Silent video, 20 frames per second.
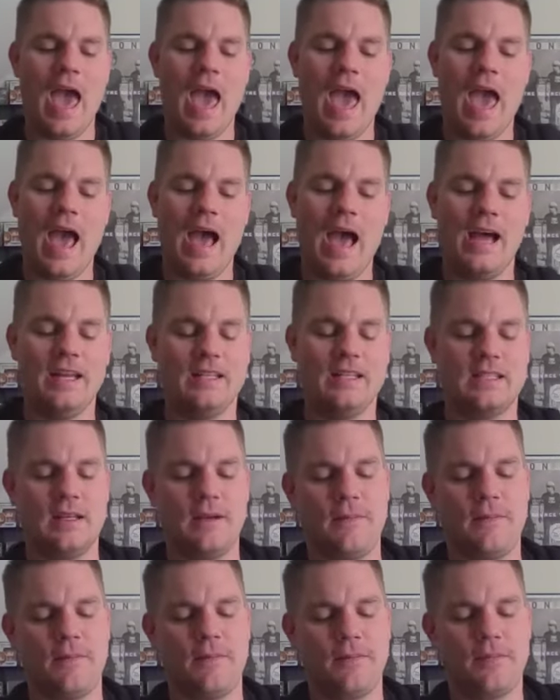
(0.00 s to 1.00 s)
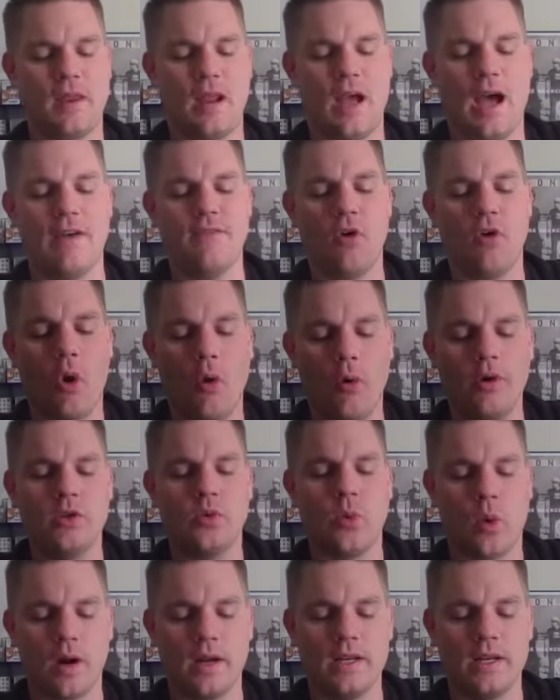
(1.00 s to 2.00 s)
and I've
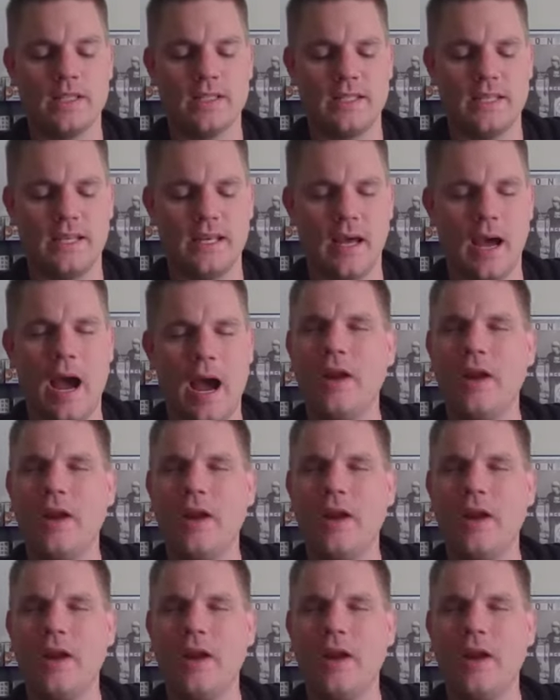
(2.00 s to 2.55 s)
always wanted to see him.